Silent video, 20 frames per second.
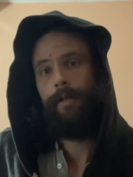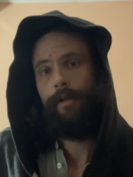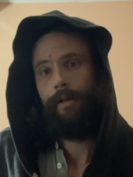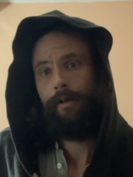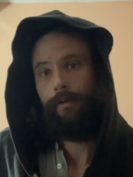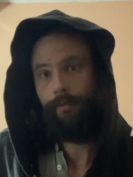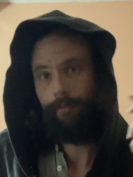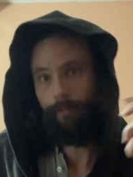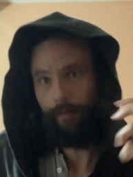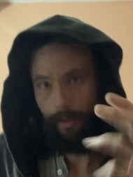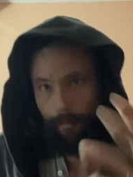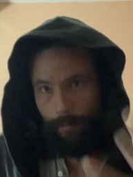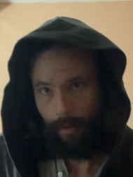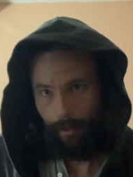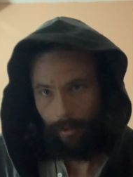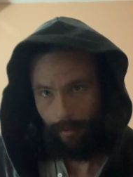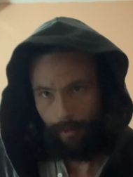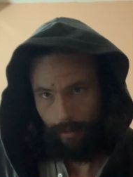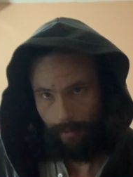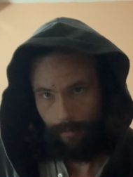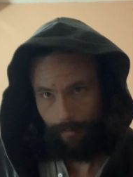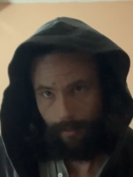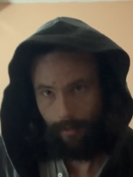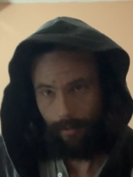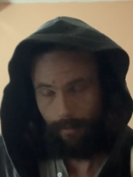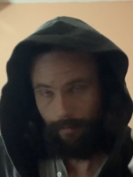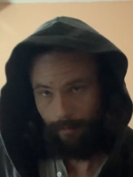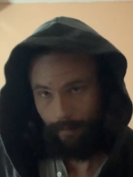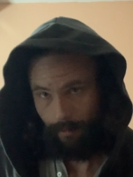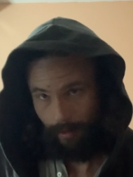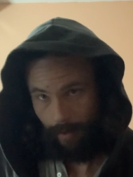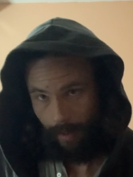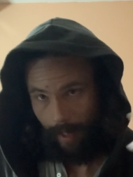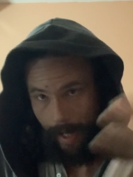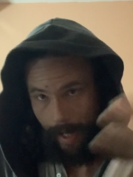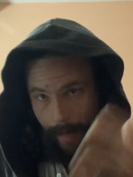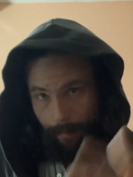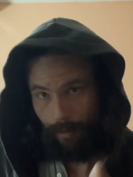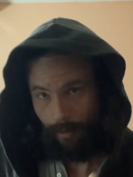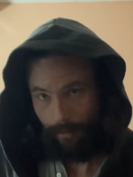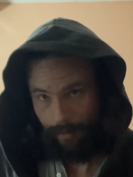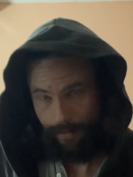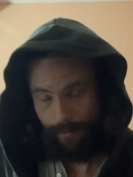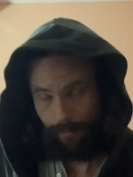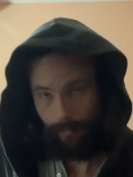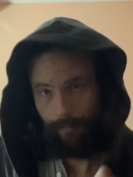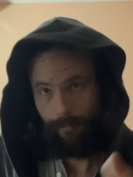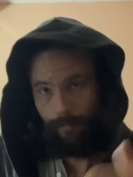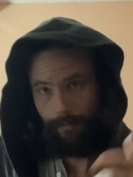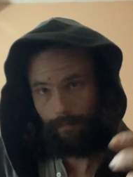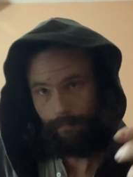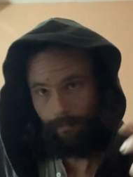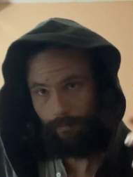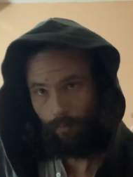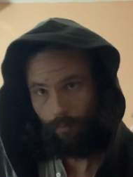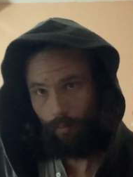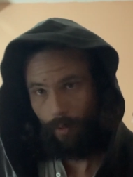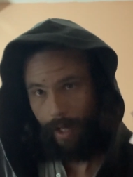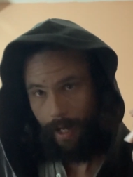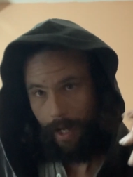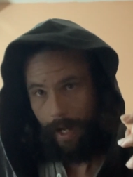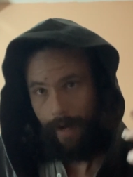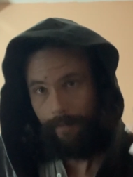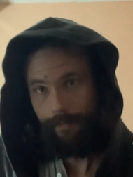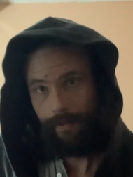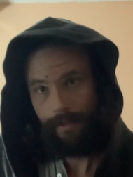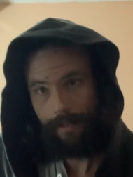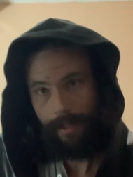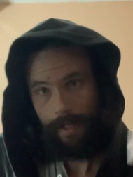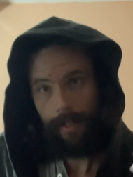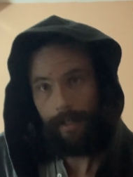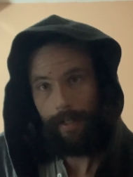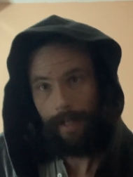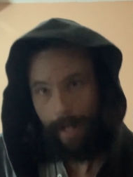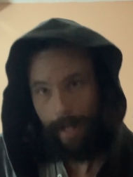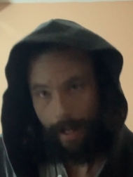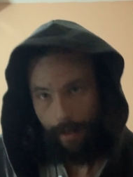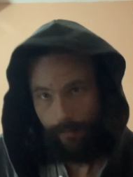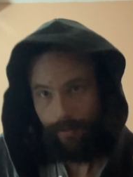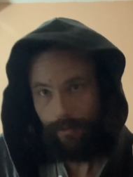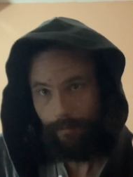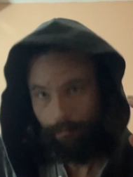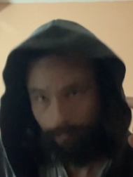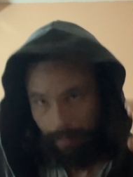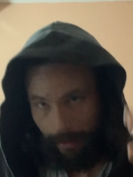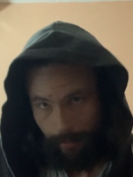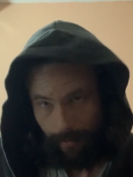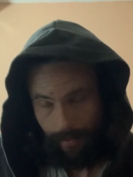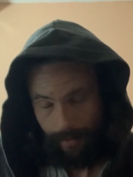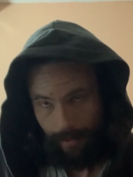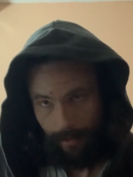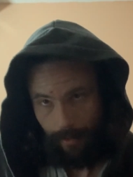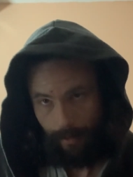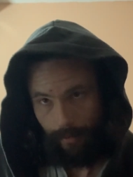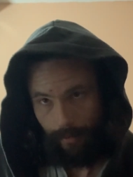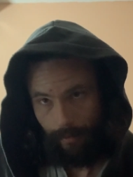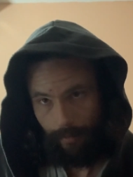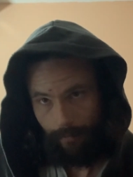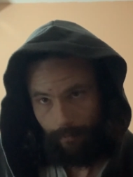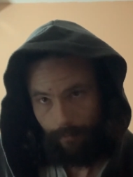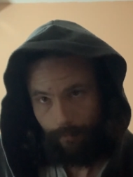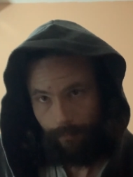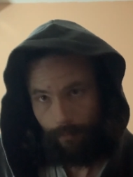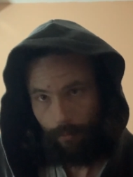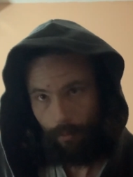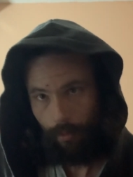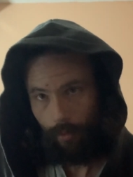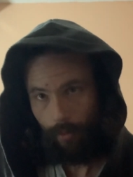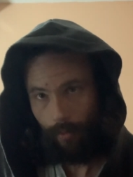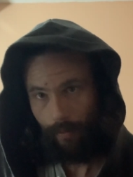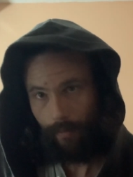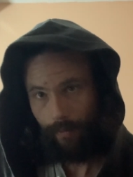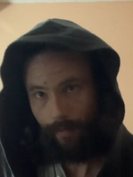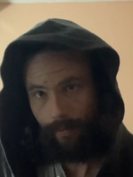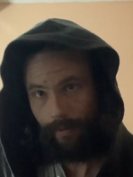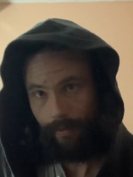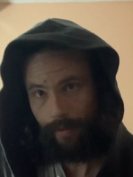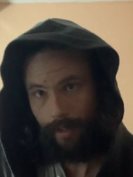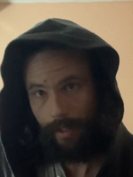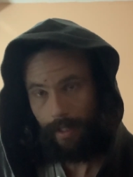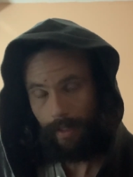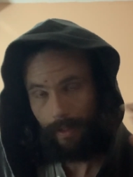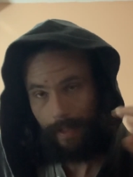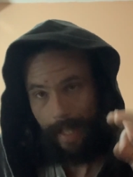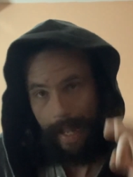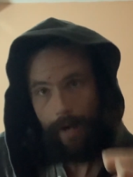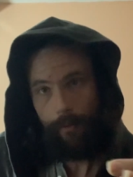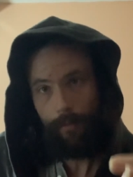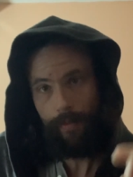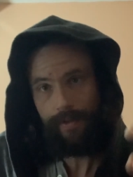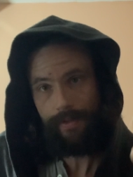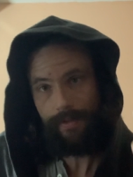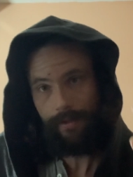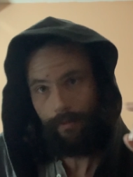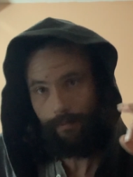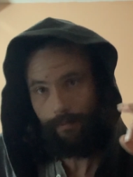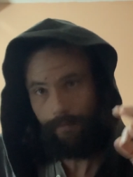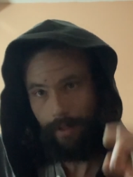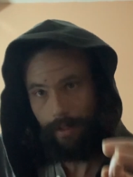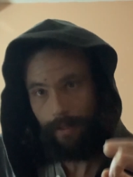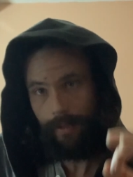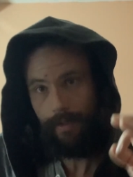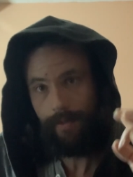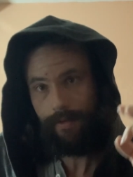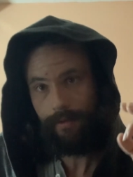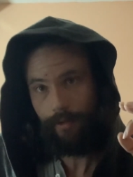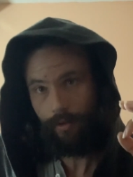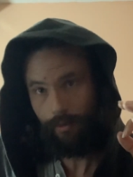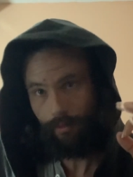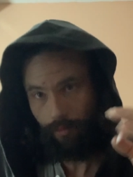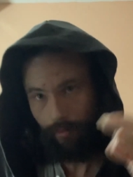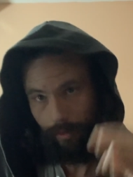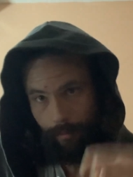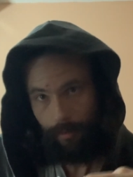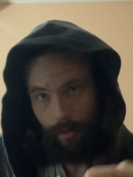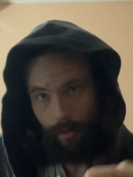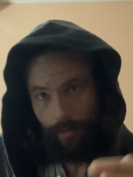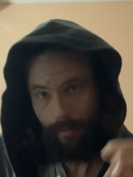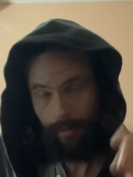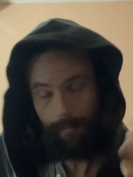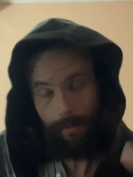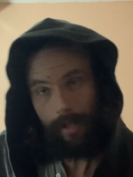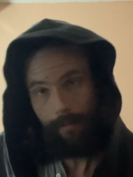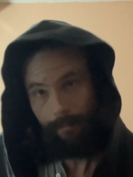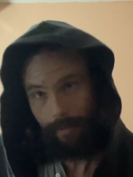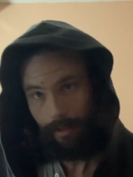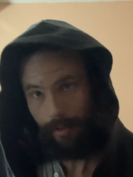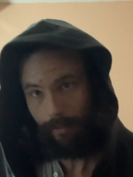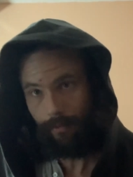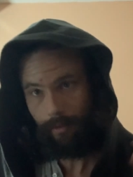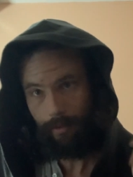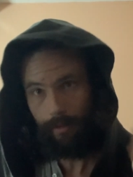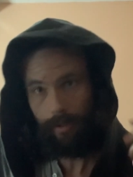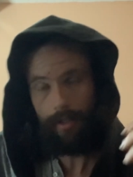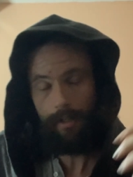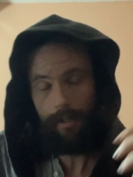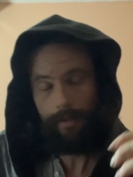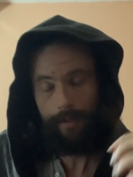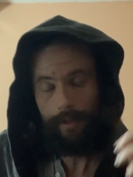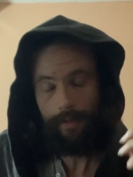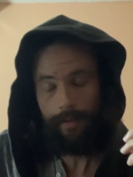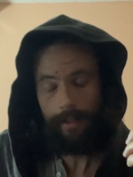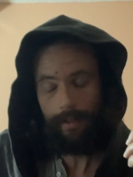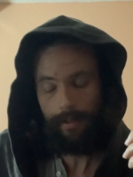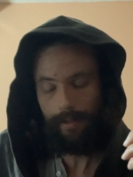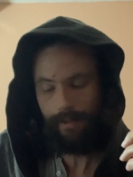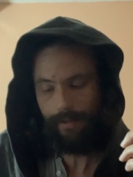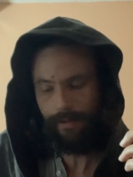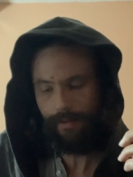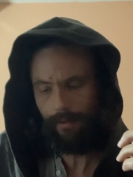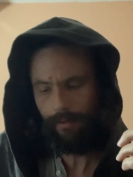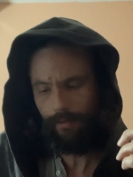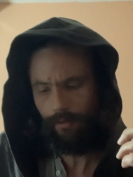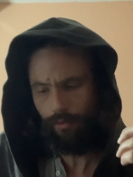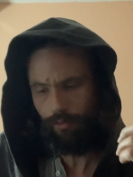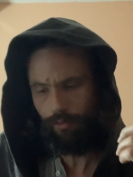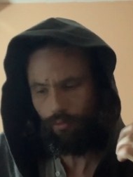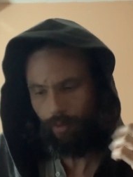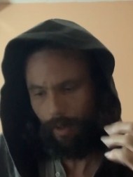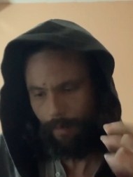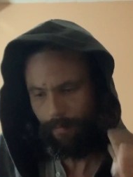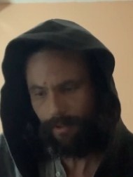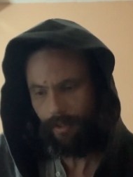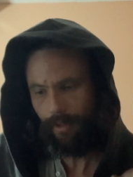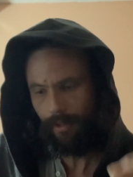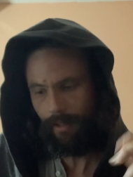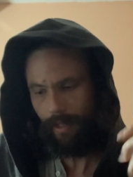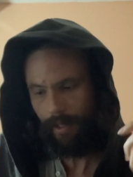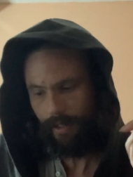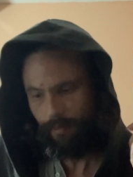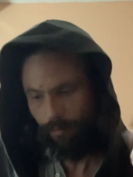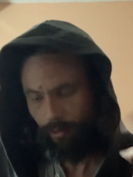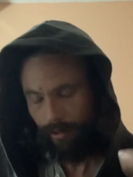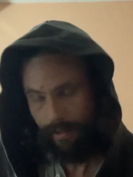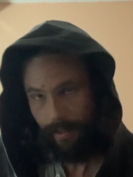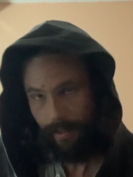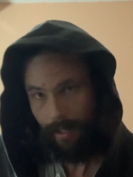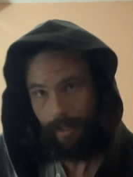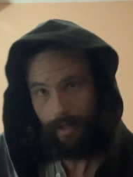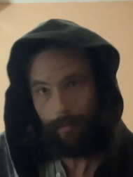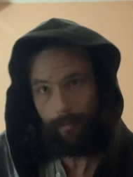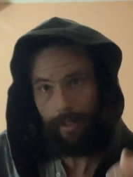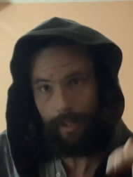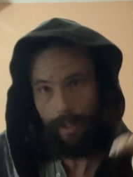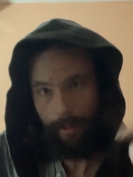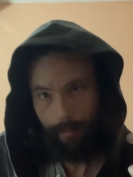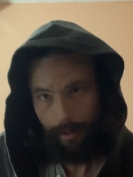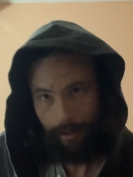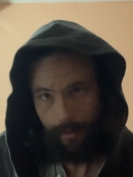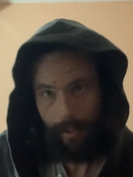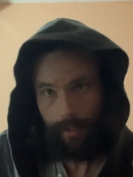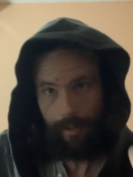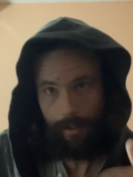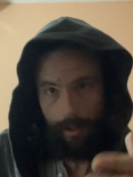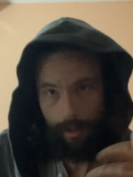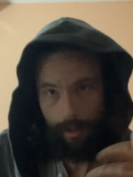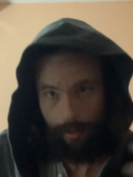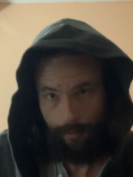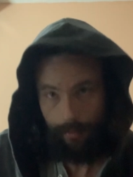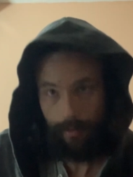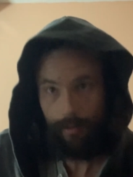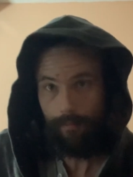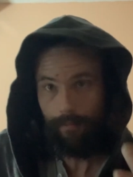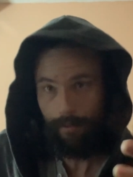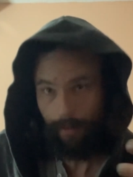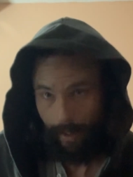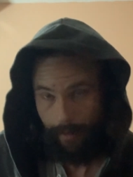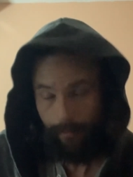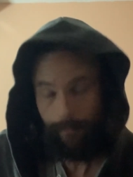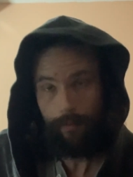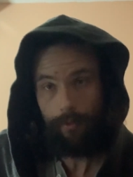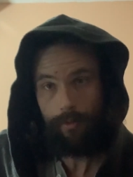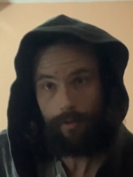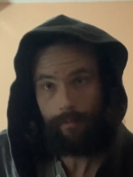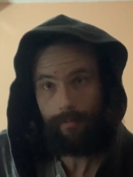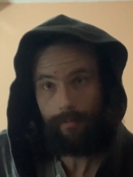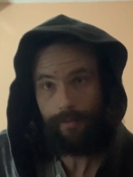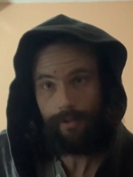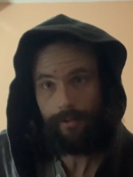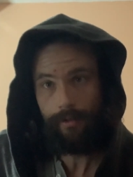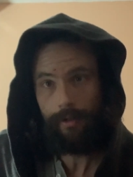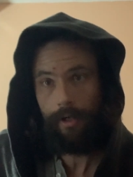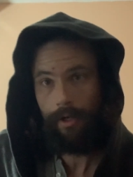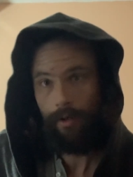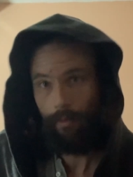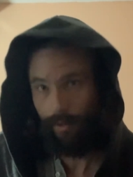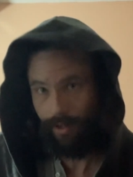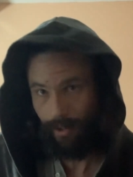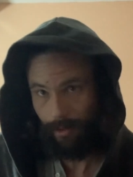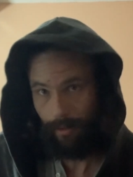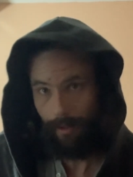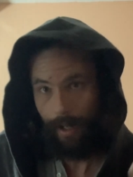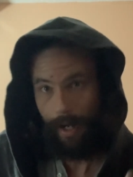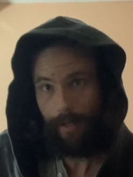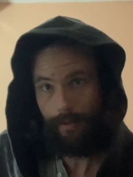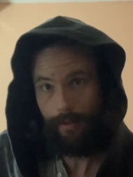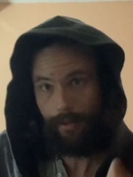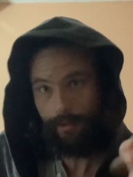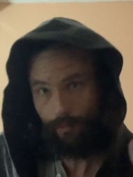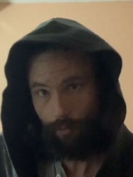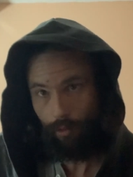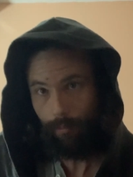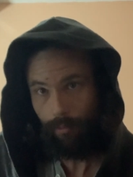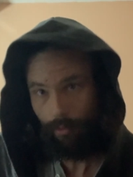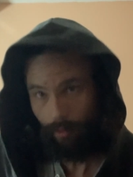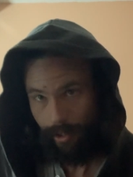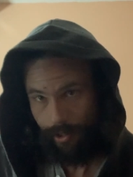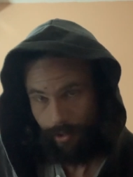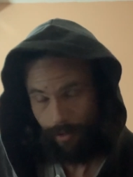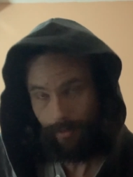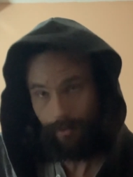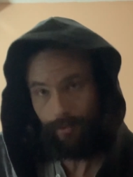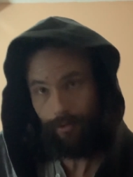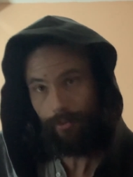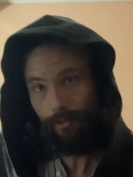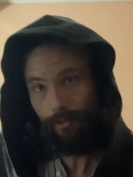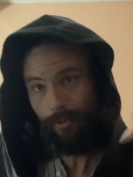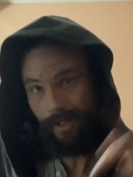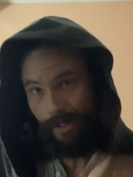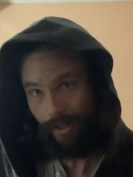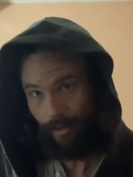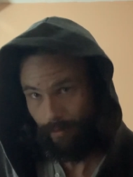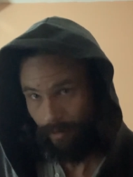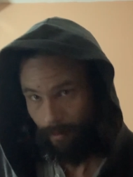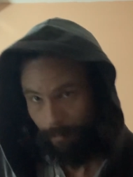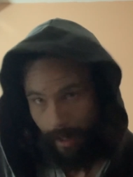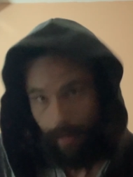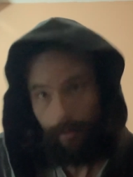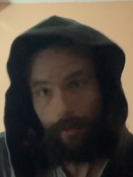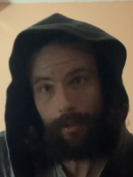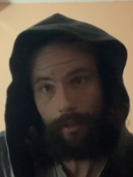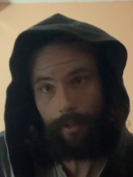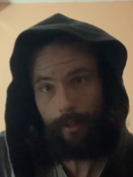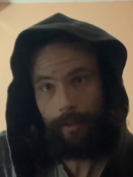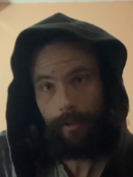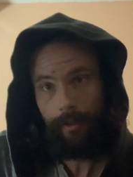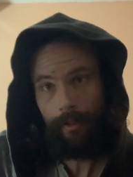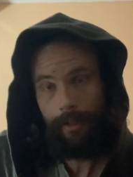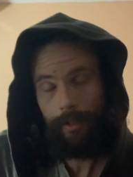Free market, capitalism. We have to take accountability for the allowance of these criminal, in my opinion, anything that is corrupting and exploiting, manipulating other life forms, which a lot of these corporations do here in America